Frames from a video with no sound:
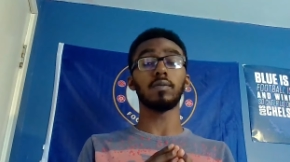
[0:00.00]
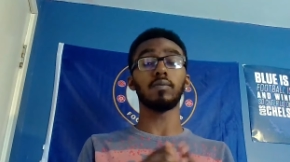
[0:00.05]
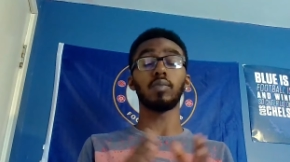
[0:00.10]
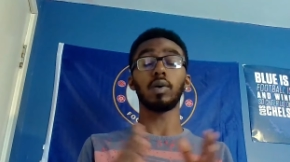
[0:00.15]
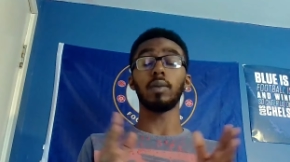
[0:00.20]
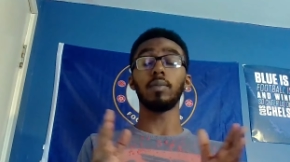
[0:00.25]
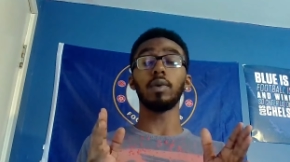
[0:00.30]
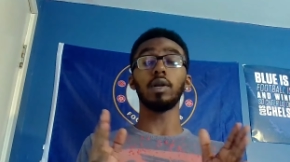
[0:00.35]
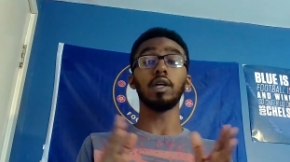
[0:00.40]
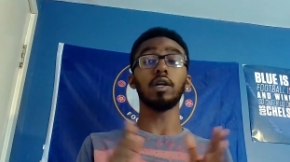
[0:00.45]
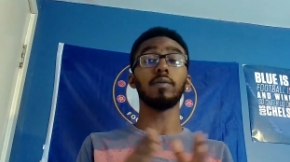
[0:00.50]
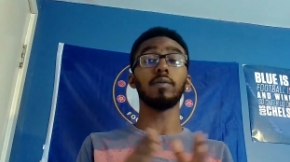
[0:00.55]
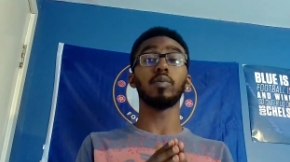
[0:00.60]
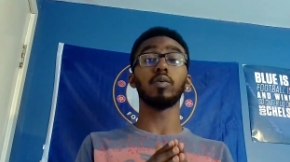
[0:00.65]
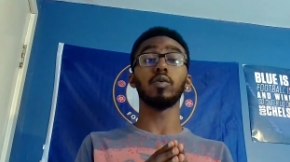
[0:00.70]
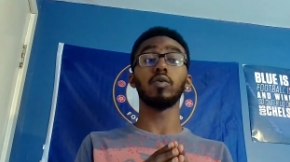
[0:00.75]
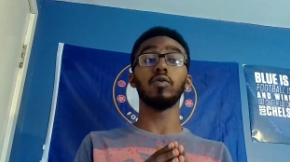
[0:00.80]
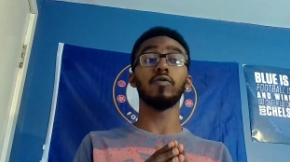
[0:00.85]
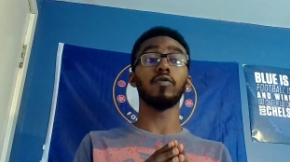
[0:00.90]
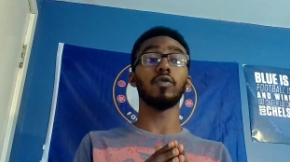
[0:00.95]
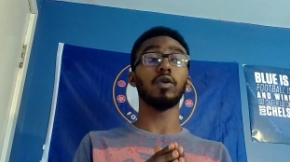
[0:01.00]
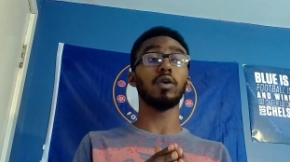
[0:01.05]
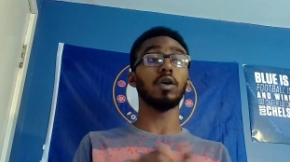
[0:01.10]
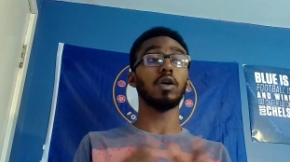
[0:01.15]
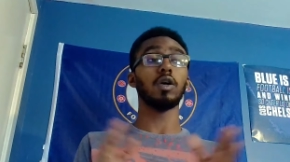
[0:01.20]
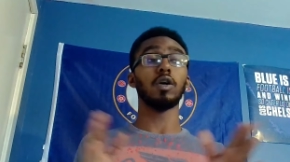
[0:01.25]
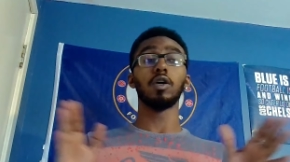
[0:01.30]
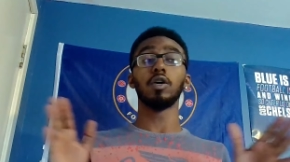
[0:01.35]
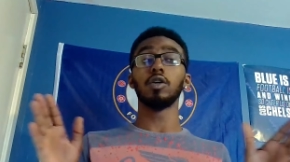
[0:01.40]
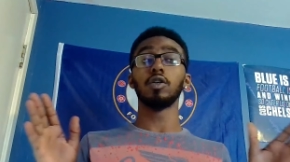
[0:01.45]
Premier League proven,
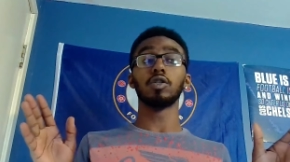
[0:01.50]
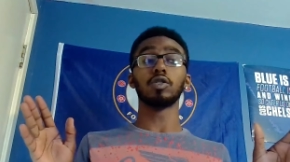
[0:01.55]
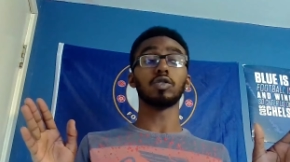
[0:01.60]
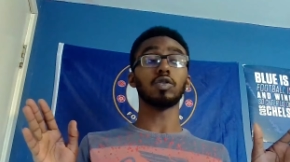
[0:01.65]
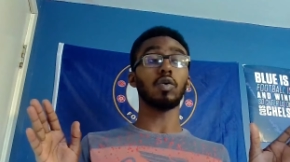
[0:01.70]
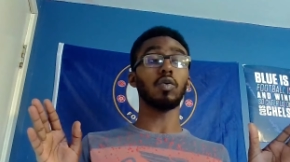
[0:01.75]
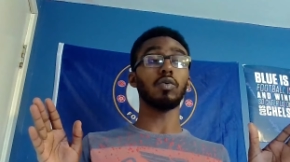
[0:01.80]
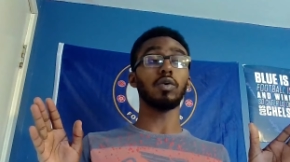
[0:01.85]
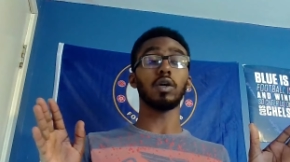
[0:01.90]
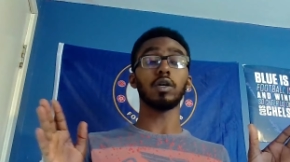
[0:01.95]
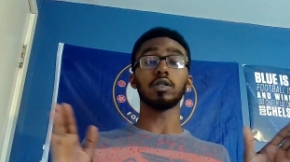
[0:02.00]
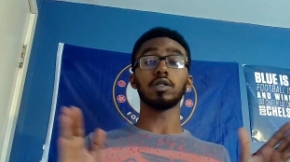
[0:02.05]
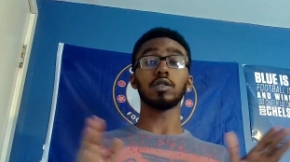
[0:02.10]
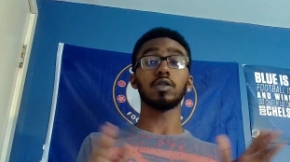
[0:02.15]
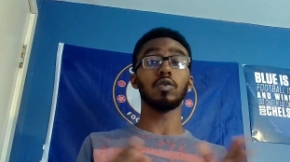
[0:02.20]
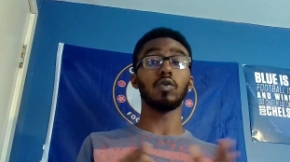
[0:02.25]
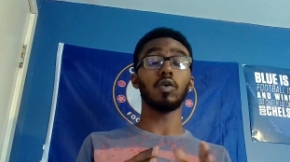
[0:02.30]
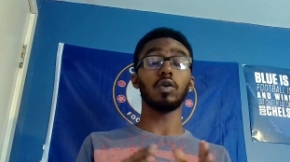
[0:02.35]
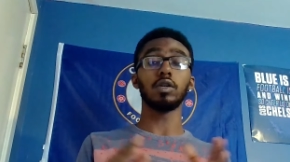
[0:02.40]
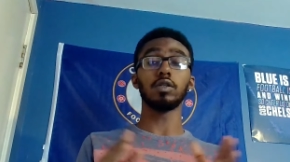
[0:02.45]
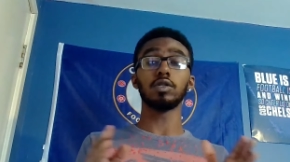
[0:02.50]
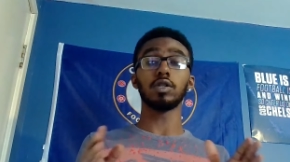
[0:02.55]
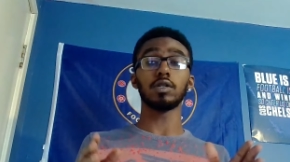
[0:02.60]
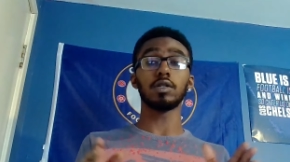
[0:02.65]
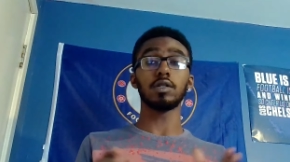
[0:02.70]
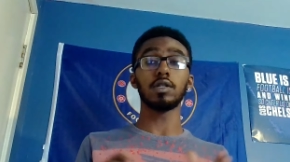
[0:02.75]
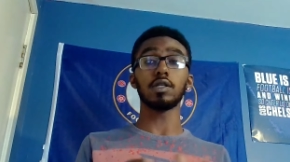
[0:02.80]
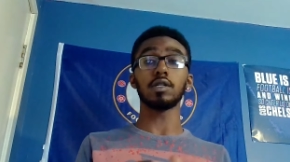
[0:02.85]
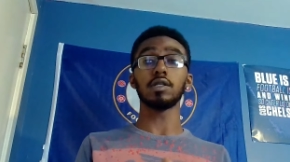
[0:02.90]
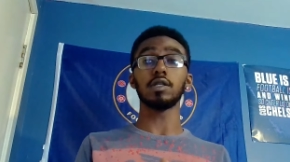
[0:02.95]
shown us not in
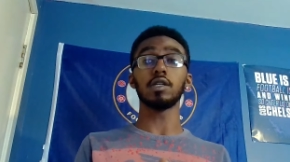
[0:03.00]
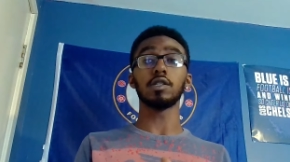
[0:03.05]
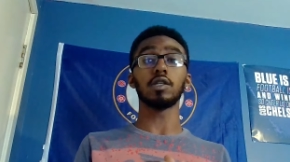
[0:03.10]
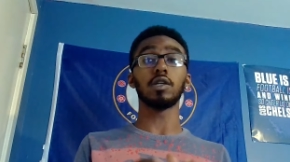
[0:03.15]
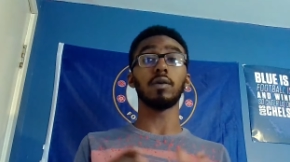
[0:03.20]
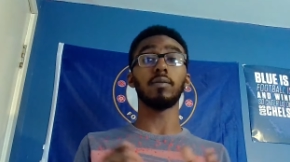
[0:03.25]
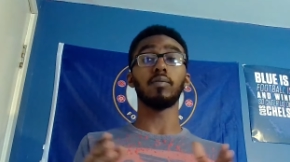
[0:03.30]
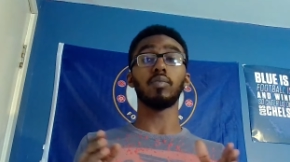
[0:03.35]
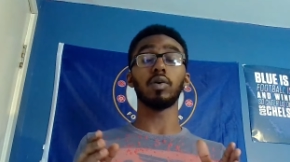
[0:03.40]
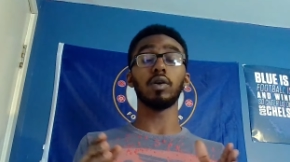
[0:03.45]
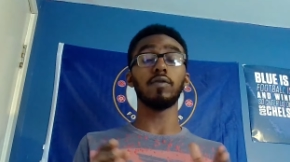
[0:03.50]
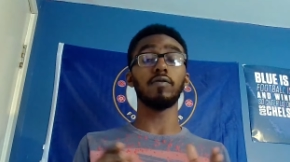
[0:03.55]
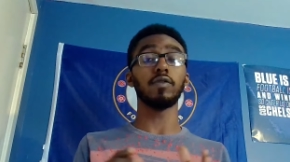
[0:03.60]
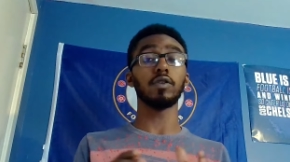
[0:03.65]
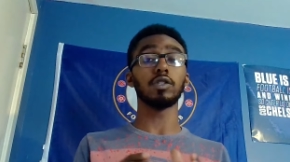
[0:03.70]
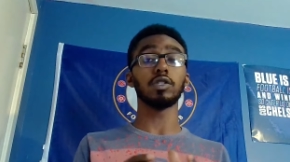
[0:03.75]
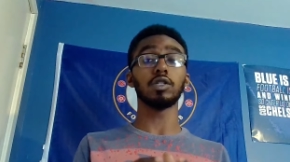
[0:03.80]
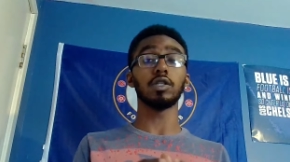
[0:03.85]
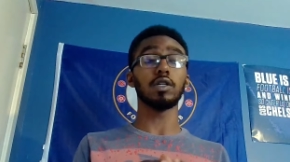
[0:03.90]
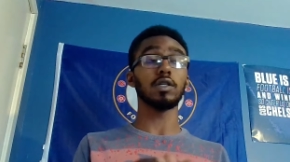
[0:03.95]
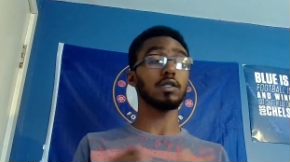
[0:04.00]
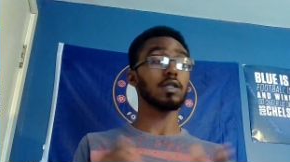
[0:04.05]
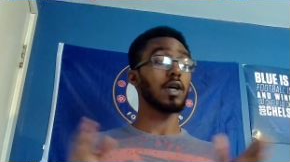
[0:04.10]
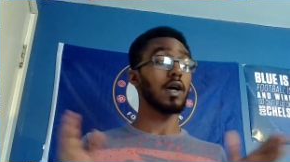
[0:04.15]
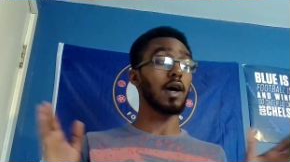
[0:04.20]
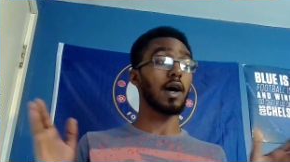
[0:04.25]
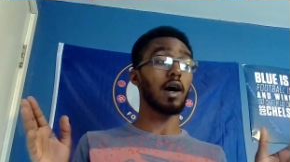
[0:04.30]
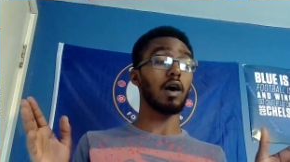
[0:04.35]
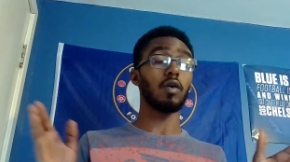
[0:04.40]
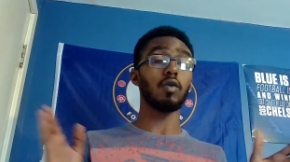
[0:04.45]
just this season, in previous years,
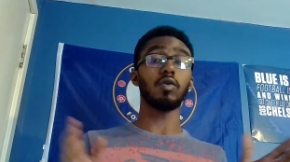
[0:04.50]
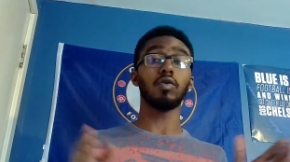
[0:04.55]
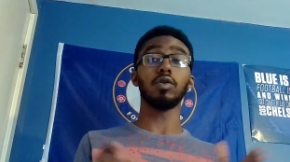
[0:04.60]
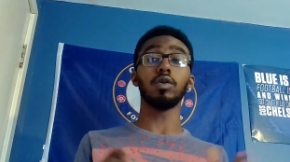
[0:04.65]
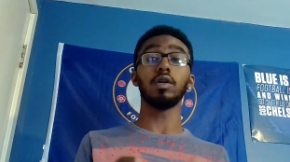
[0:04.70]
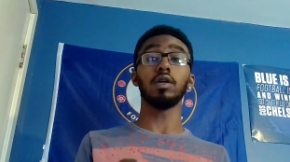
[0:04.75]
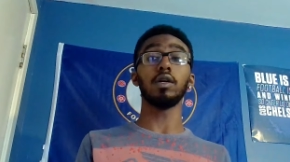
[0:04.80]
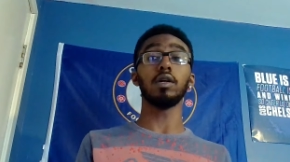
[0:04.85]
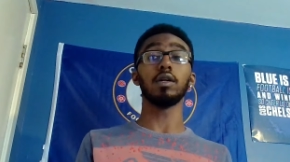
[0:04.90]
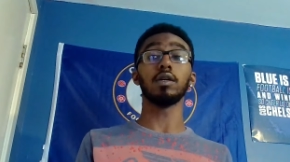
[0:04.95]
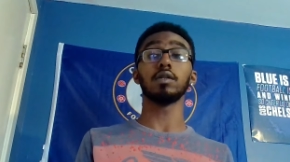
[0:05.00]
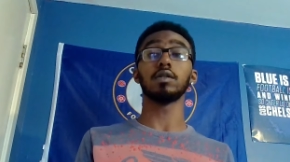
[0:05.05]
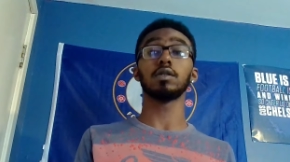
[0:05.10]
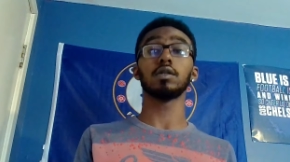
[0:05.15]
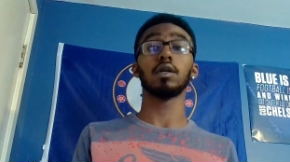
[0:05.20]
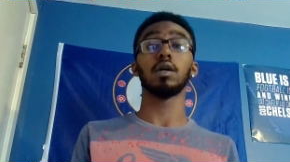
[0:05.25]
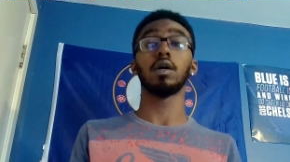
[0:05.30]
how good he is.